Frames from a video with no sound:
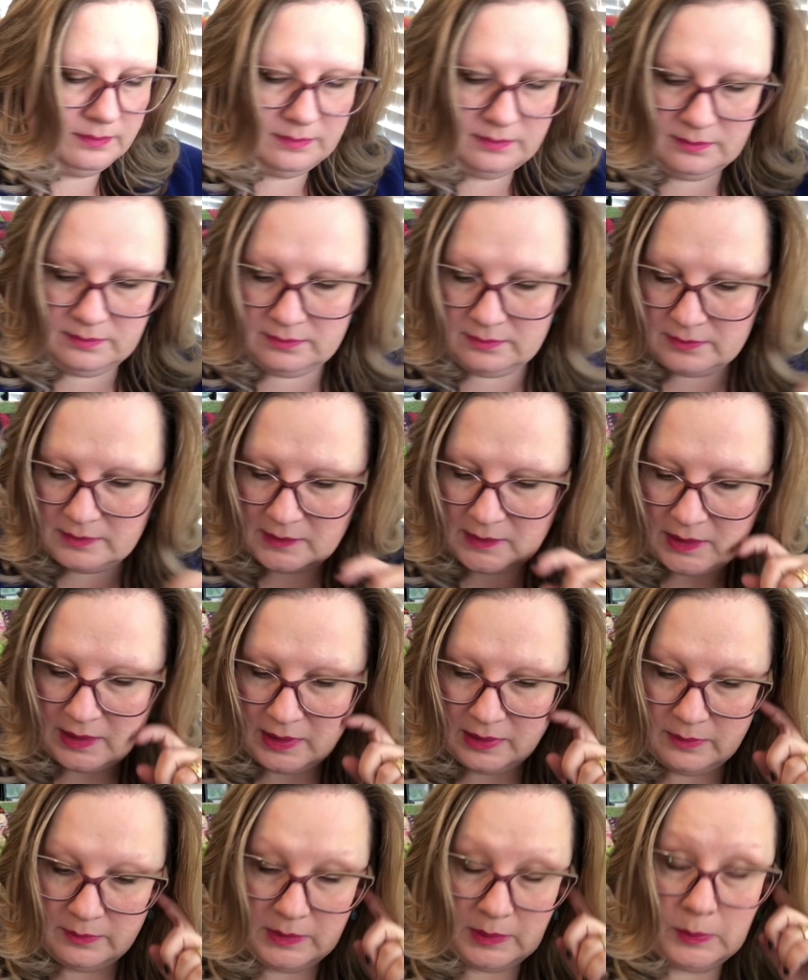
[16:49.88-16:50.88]
And
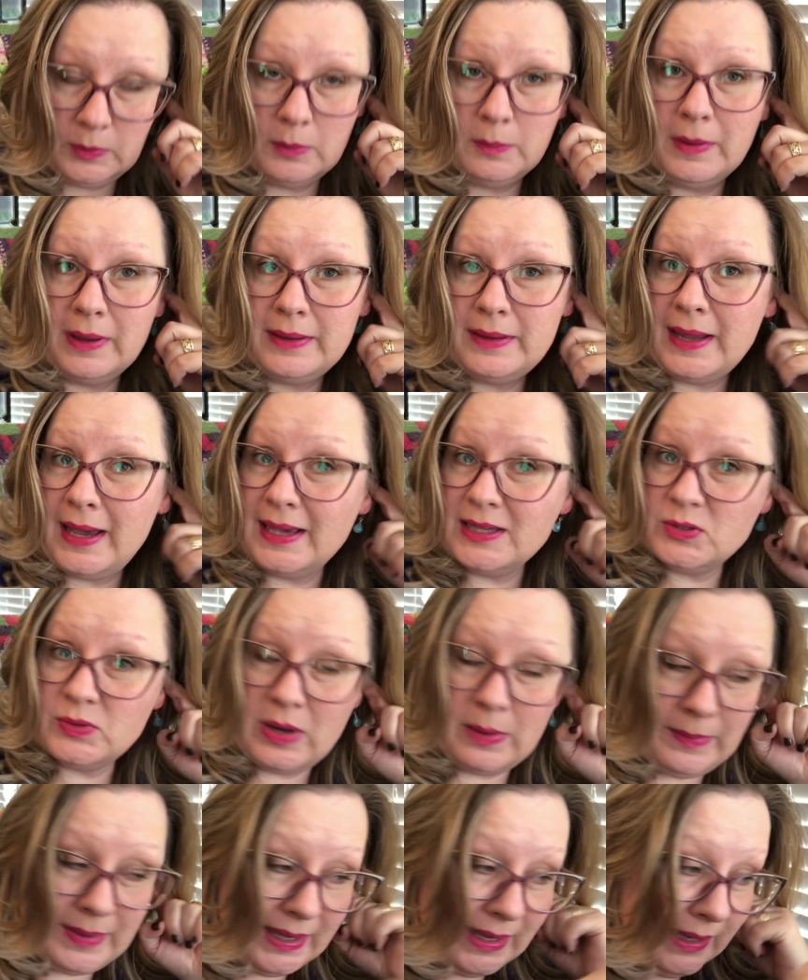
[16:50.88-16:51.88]
let me put my tags
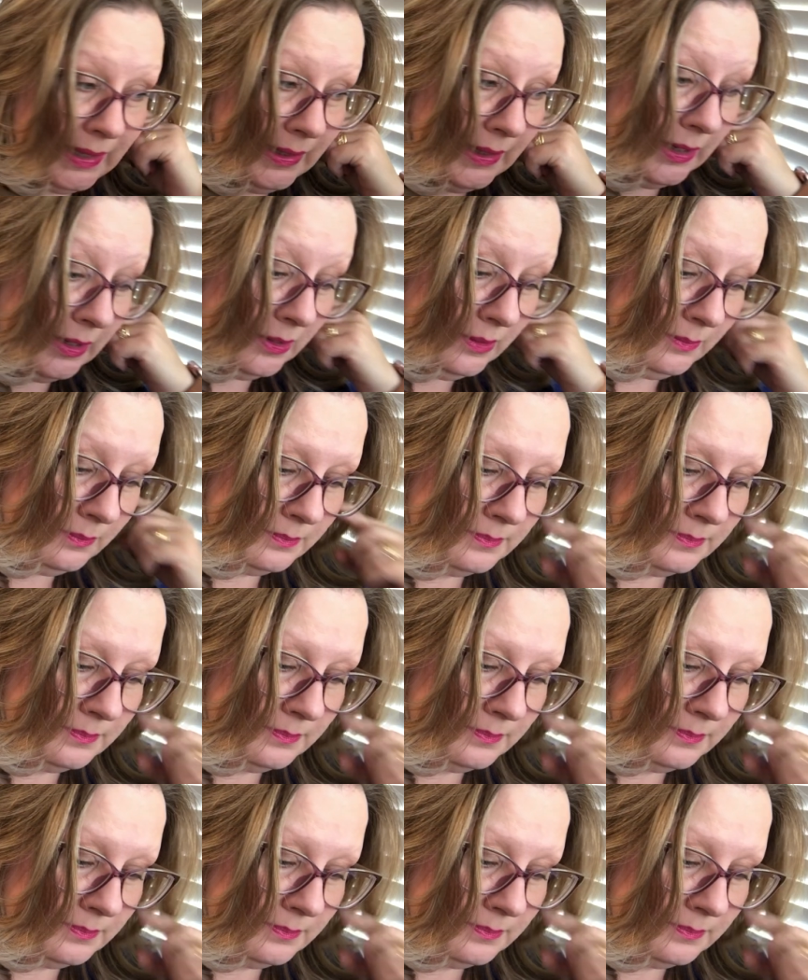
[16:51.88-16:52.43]
right back in there.